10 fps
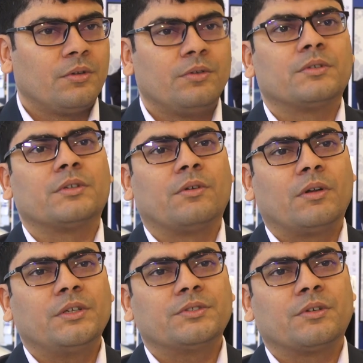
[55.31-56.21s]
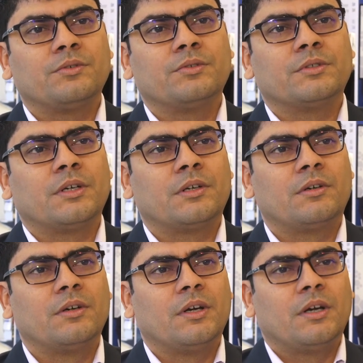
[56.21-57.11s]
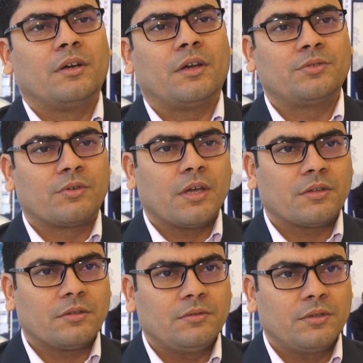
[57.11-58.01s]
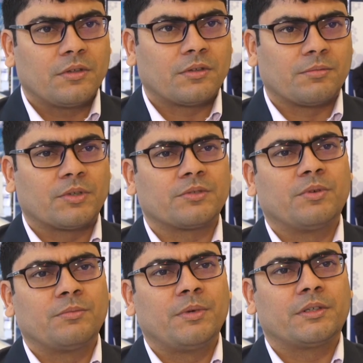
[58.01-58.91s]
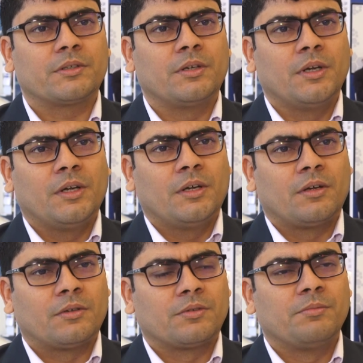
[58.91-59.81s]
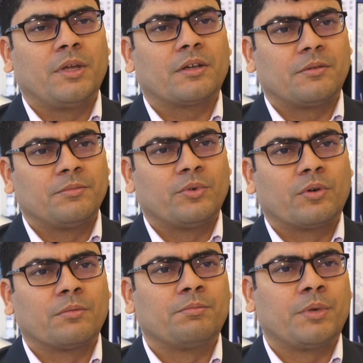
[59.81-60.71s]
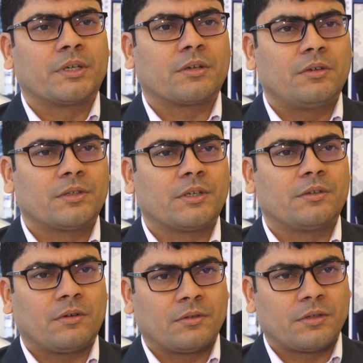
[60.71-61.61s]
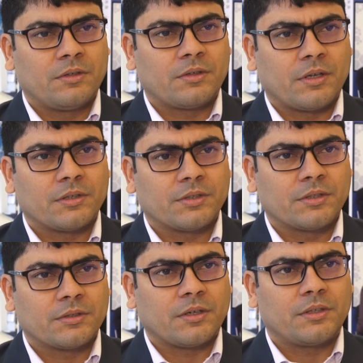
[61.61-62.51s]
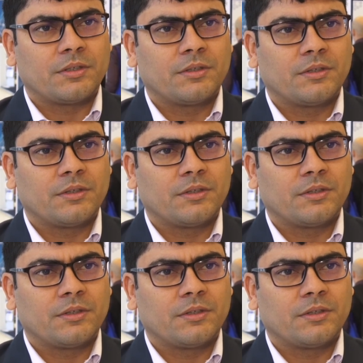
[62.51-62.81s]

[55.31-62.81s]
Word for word: User knowledge or user education is much more better uh, to make a more better content on the internet side.